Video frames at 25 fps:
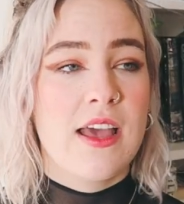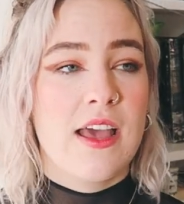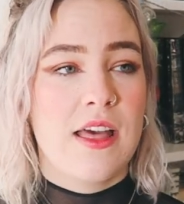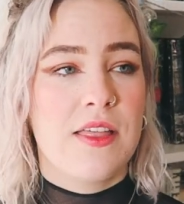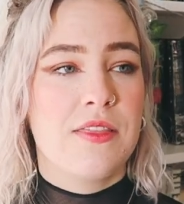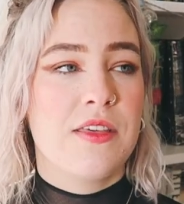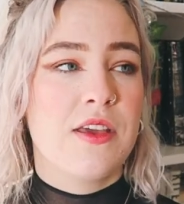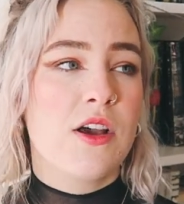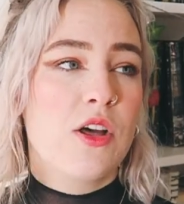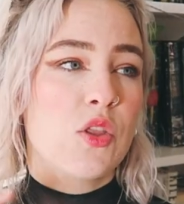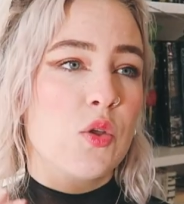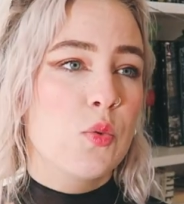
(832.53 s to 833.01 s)

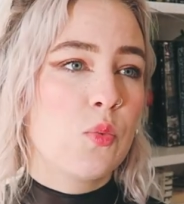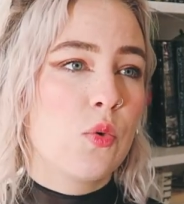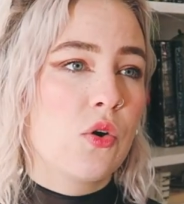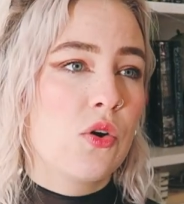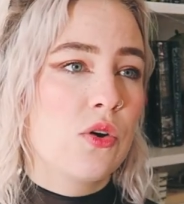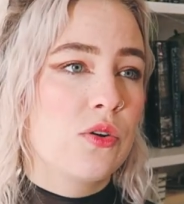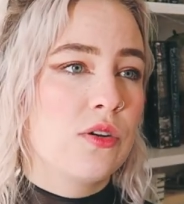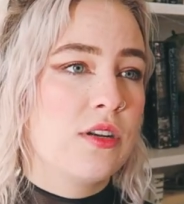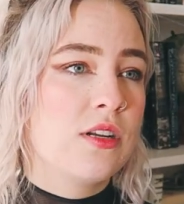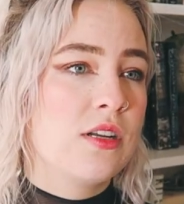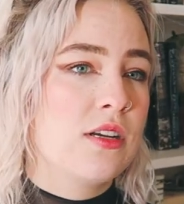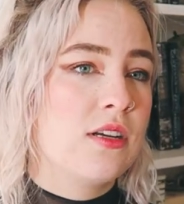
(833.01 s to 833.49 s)
and the other
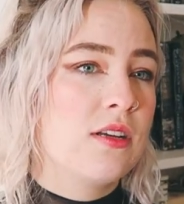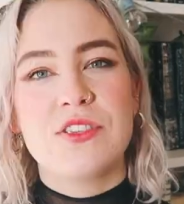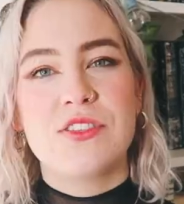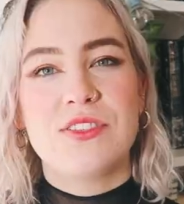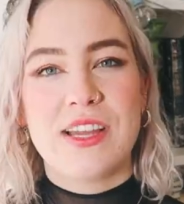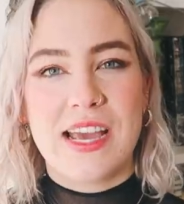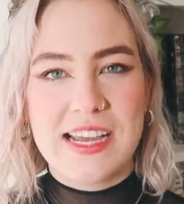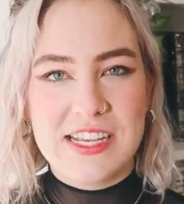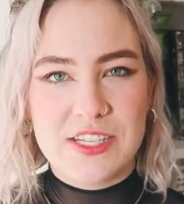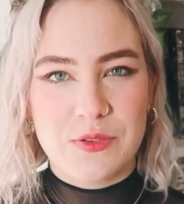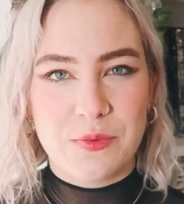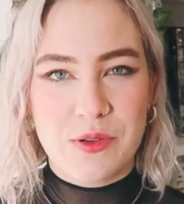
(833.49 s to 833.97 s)
one
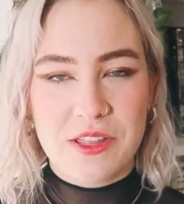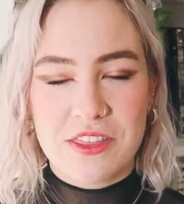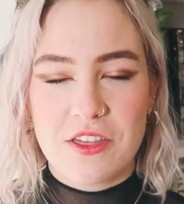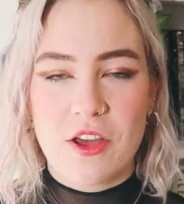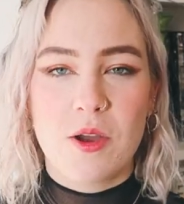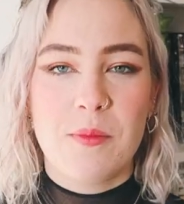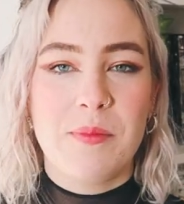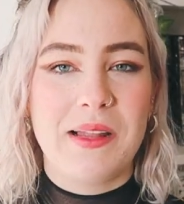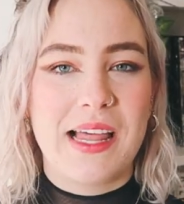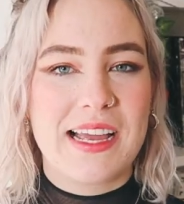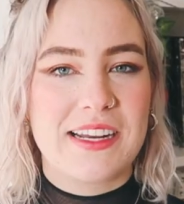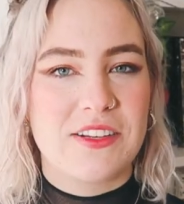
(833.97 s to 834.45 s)
stays with
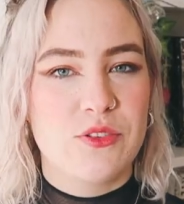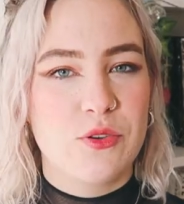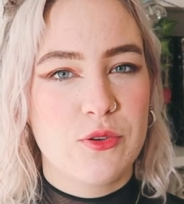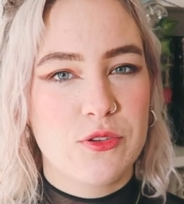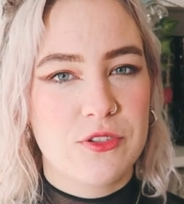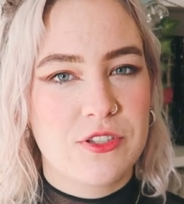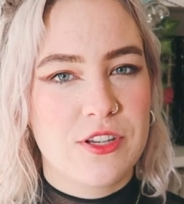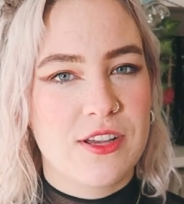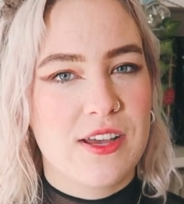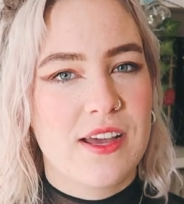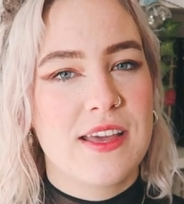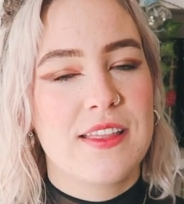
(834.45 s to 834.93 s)
her black
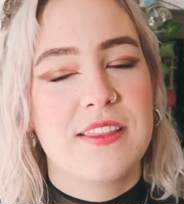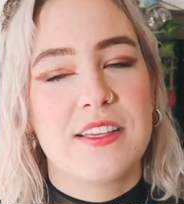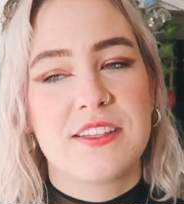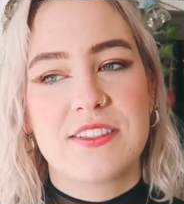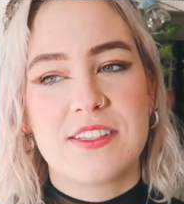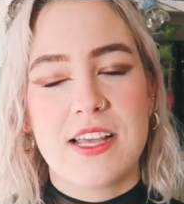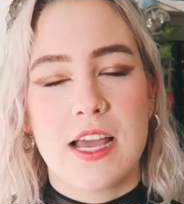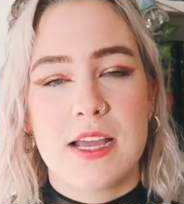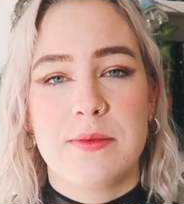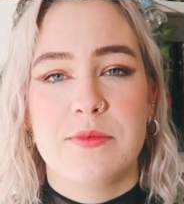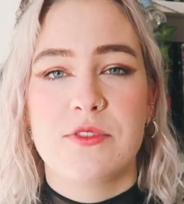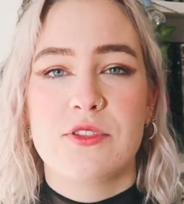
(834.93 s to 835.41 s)
daughter in the
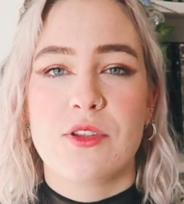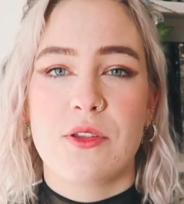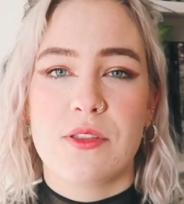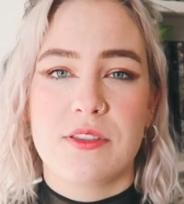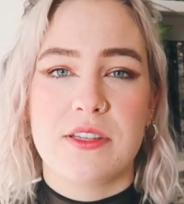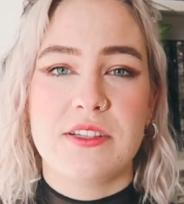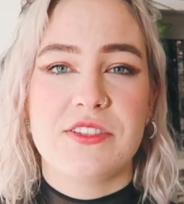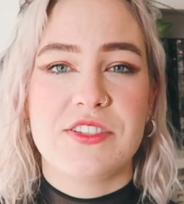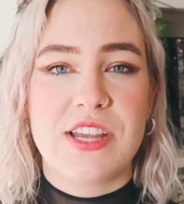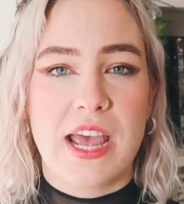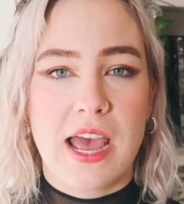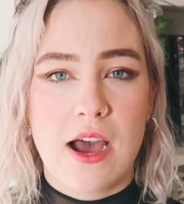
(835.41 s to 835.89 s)
same
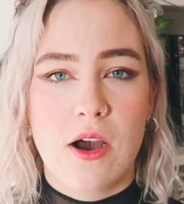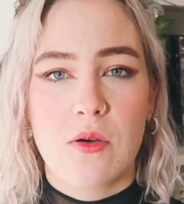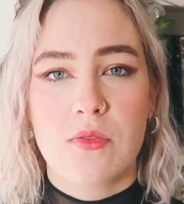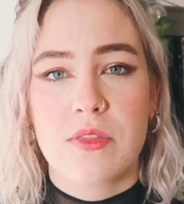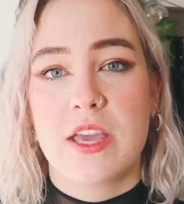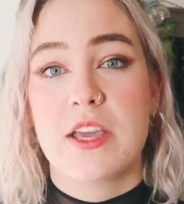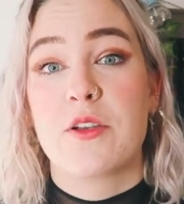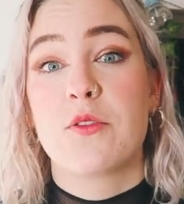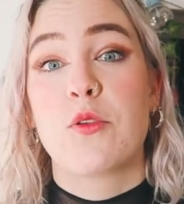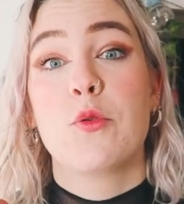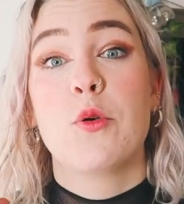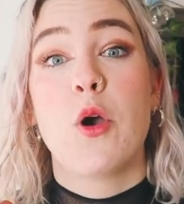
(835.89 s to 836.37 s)
southern town
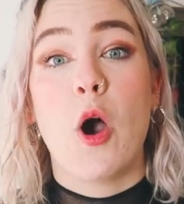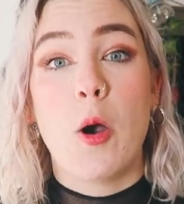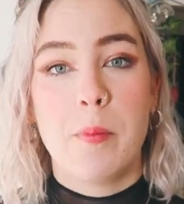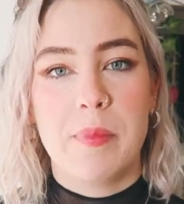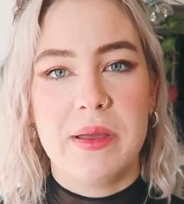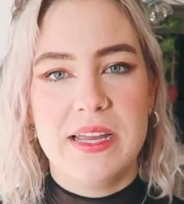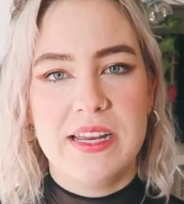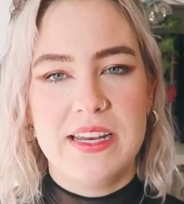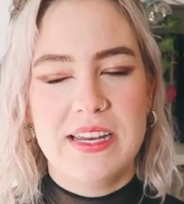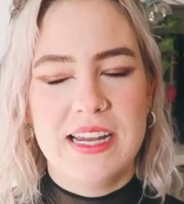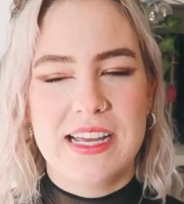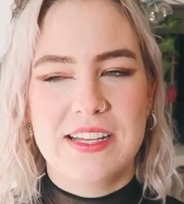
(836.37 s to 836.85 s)
they grew
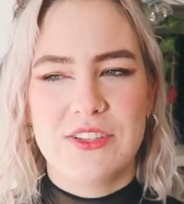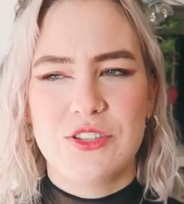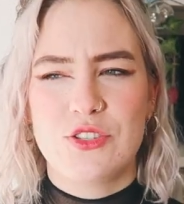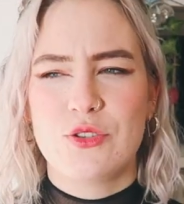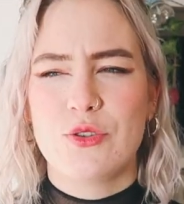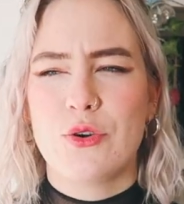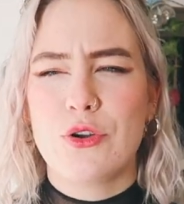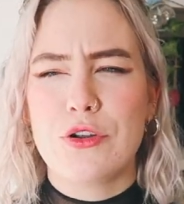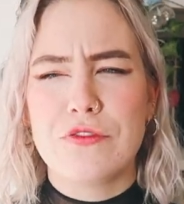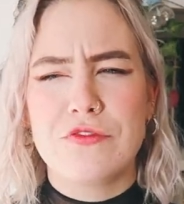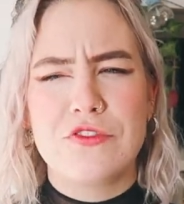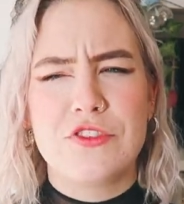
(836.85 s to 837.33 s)
up in and
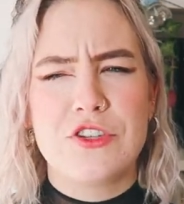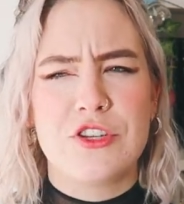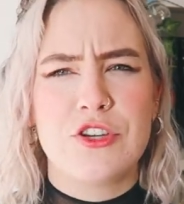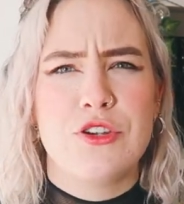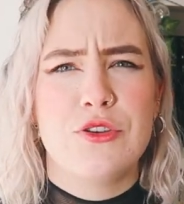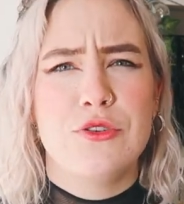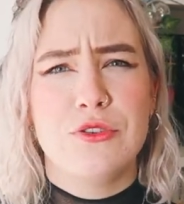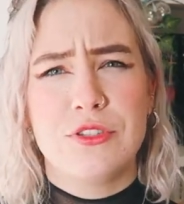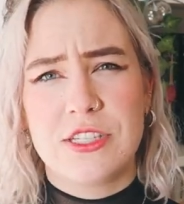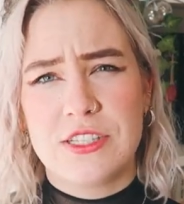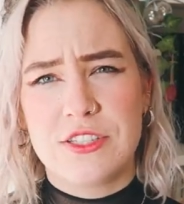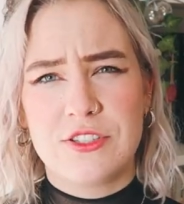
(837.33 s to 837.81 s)
sort of
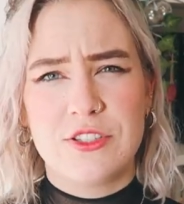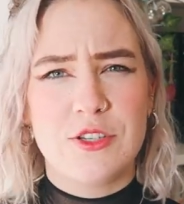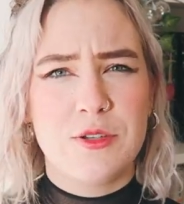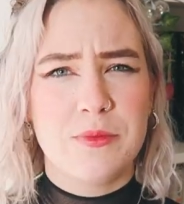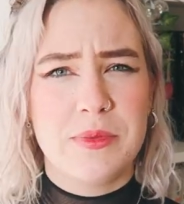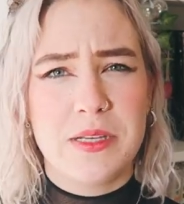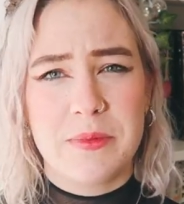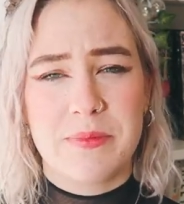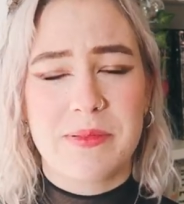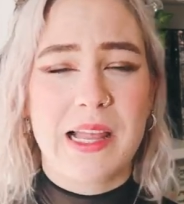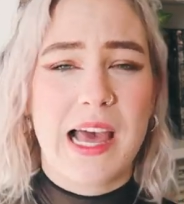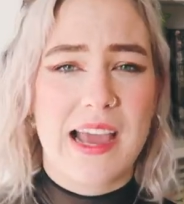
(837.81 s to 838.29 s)
chooses to
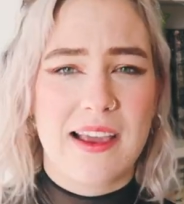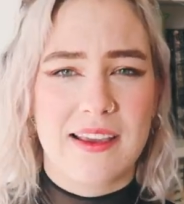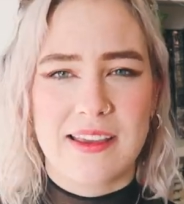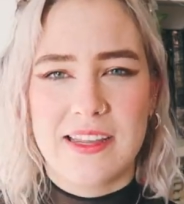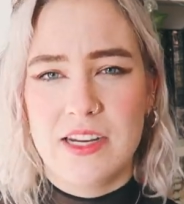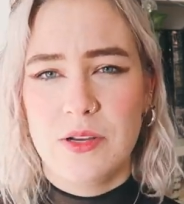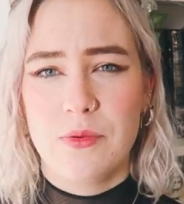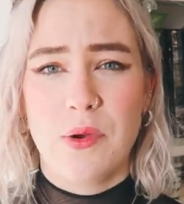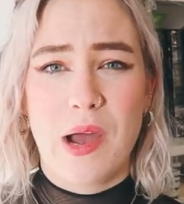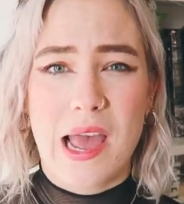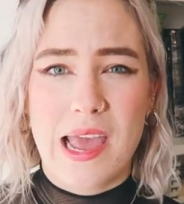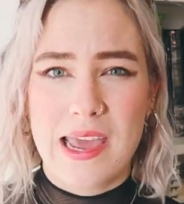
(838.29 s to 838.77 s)
be black
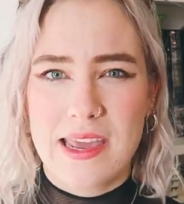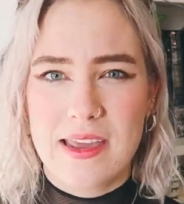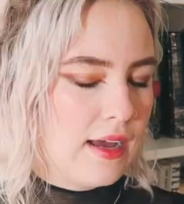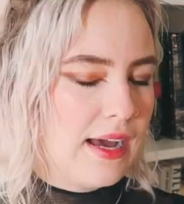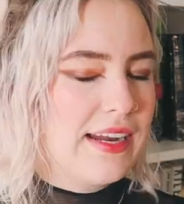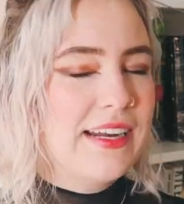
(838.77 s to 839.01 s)
in a way.